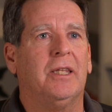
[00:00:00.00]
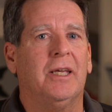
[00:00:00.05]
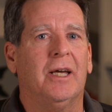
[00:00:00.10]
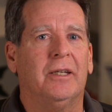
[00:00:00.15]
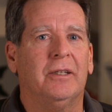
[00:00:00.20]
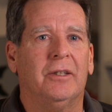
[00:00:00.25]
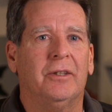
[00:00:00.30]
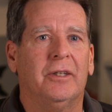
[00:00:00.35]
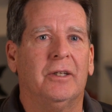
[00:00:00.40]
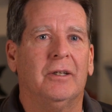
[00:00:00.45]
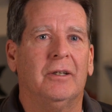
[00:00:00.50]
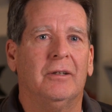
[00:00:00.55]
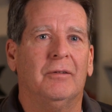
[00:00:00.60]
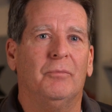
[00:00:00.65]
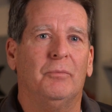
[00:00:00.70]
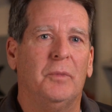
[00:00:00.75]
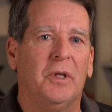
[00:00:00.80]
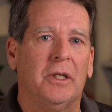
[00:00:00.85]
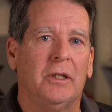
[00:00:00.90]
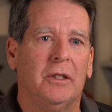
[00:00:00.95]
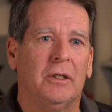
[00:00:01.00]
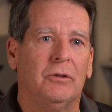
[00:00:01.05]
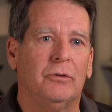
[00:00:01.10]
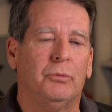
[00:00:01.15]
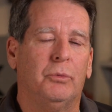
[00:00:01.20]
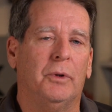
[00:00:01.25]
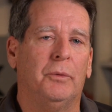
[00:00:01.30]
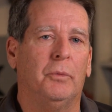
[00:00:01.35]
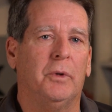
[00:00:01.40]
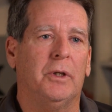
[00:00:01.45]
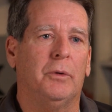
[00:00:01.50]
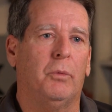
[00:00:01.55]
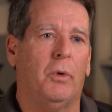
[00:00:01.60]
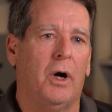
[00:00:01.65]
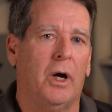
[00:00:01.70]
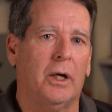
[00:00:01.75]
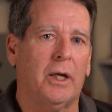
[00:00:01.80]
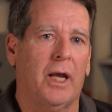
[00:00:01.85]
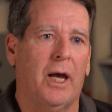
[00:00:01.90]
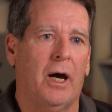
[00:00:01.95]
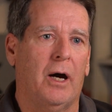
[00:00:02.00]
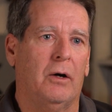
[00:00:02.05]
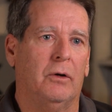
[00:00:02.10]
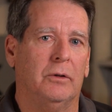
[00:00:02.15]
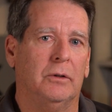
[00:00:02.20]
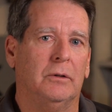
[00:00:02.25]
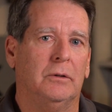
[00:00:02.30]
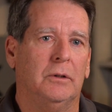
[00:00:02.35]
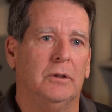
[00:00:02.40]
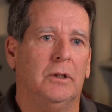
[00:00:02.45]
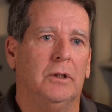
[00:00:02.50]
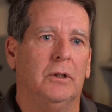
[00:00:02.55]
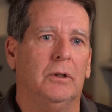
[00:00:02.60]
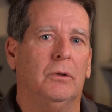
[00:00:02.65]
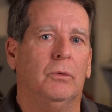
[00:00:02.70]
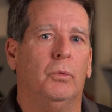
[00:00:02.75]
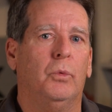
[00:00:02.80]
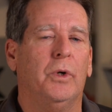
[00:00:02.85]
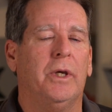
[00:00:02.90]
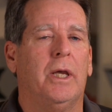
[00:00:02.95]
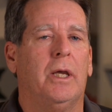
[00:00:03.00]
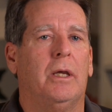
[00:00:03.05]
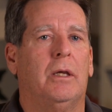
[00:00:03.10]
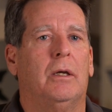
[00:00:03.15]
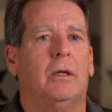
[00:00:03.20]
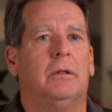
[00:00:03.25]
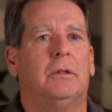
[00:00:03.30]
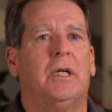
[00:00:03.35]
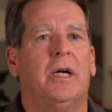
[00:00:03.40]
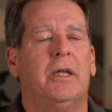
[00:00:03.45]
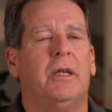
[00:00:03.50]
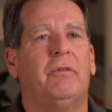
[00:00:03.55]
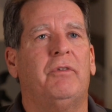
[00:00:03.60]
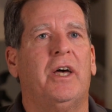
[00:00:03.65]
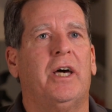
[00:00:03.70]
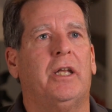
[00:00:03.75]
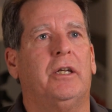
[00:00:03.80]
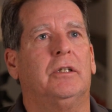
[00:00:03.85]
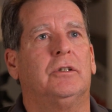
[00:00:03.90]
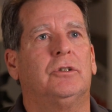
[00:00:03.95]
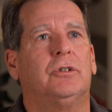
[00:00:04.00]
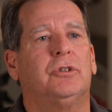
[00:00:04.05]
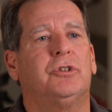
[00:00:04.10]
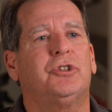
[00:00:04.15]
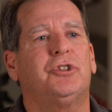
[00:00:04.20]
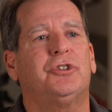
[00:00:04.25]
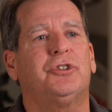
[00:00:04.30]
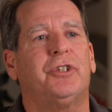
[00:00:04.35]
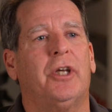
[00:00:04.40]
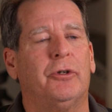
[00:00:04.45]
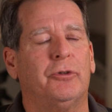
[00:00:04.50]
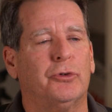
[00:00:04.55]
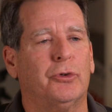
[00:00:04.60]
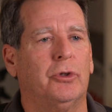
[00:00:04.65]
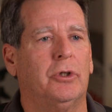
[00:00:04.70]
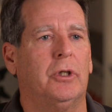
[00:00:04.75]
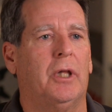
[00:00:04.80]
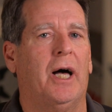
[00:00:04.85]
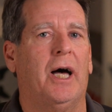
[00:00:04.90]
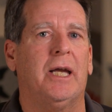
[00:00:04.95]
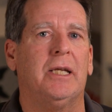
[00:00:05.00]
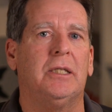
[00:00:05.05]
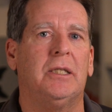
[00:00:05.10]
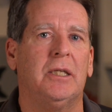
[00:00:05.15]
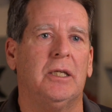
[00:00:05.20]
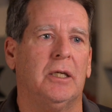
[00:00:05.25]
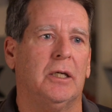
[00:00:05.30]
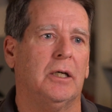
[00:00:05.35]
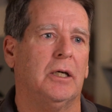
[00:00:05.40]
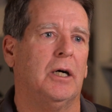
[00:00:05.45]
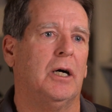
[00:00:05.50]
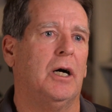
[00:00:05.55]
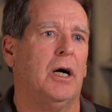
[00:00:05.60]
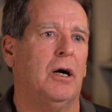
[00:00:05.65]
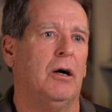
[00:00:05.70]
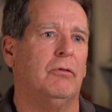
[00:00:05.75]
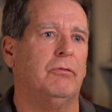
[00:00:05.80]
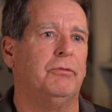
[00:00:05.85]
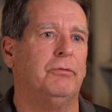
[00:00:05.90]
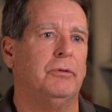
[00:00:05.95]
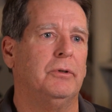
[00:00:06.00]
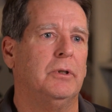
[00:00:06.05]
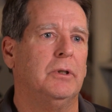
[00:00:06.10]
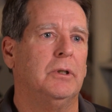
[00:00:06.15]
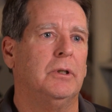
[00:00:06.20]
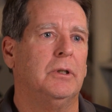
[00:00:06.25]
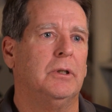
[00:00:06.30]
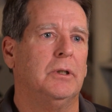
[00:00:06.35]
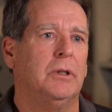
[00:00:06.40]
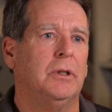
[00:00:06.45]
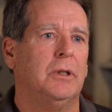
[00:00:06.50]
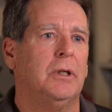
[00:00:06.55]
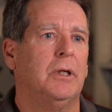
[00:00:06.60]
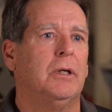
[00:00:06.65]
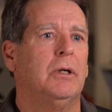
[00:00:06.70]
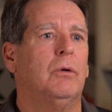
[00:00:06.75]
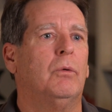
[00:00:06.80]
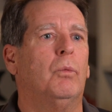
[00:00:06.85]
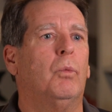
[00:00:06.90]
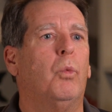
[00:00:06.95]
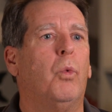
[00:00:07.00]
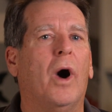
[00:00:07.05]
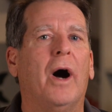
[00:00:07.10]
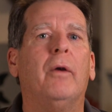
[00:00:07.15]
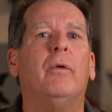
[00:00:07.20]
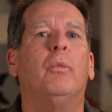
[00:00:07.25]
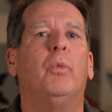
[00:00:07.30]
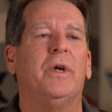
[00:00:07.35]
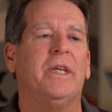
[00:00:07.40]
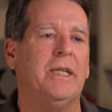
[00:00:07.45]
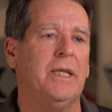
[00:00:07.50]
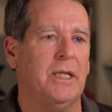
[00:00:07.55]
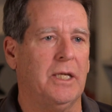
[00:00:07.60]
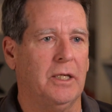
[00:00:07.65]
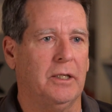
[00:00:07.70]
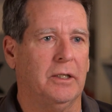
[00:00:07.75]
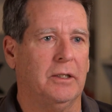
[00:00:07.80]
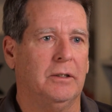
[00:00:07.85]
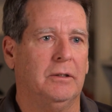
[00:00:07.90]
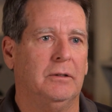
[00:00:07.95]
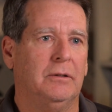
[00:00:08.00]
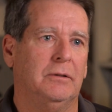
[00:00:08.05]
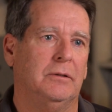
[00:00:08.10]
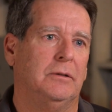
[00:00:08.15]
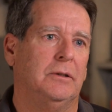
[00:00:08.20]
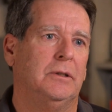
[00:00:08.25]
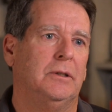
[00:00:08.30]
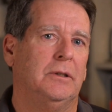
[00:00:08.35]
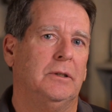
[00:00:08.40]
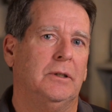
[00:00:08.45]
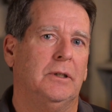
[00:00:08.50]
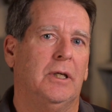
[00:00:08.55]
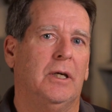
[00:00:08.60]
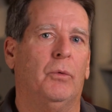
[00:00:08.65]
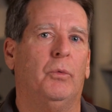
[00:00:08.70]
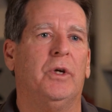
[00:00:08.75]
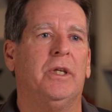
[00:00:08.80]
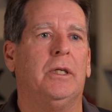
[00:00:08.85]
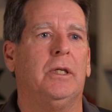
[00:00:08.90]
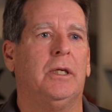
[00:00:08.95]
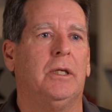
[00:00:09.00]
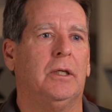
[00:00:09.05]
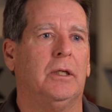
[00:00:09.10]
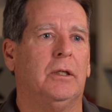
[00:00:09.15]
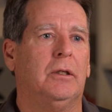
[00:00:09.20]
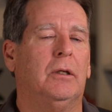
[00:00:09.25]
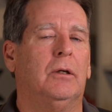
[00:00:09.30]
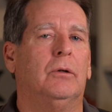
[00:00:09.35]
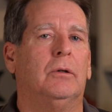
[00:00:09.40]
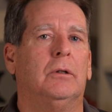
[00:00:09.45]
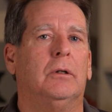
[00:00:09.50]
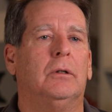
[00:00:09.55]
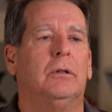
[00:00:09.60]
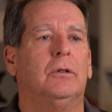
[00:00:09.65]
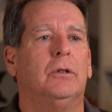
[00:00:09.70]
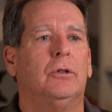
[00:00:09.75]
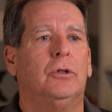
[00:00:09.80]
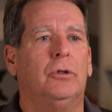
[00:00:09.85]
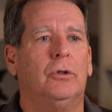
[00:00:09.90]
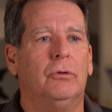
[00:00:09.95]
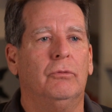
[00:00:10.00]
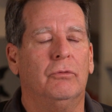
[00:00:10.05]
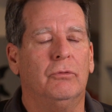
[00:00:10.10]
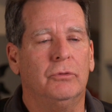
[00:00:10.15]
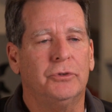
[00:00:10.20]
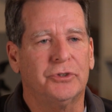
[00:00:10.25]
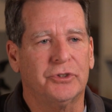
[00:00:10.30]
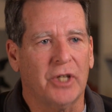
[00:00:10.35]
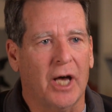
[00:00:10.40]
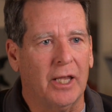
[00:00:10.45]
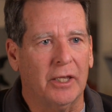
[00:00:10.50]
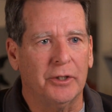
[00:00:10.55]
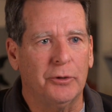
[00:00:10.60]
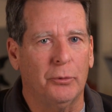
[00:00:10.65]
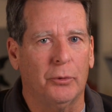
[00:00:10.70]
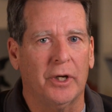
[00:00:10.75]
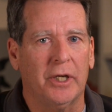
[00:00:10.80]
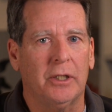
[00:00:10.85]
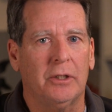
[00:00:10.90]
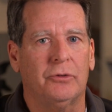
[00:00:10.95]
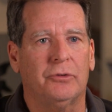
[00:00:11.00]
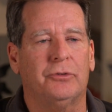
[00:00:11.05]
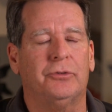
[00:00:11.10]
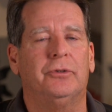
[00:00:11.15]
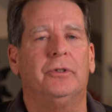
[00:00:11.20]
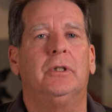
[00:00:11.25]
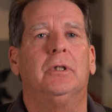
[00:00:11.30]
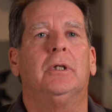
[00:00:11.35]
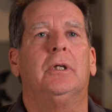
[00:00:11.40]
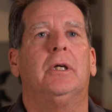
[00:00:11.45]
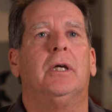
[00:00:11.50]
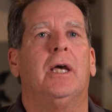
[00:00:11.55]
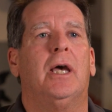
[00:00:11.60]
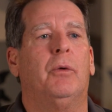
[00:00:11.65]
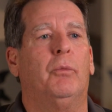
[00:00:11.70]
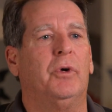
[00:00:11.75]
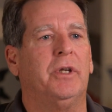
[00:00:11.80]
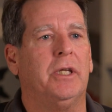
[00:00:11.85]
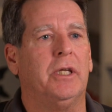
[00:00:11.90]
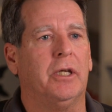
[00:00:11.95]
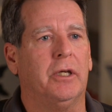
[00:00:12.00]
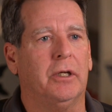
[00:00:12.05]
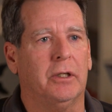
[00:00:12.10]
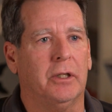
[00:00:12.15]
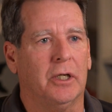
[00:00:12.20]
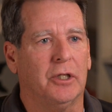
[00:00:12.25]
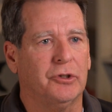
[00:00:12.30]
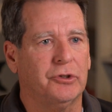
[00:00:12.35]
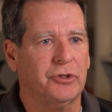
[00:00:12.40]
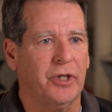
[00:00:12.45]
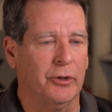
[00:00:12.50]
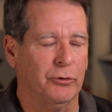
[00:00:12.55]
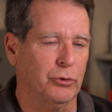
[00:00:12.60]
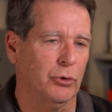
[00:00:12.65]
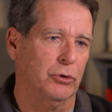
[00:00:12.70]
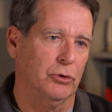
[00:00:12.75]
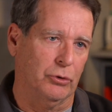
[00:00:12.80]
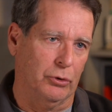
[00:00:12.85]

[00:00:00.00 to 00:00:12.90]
the end of the meetings, when we'd walk out, we kind of had a central idea of what we needed. And we needed solid rates, and we needed a central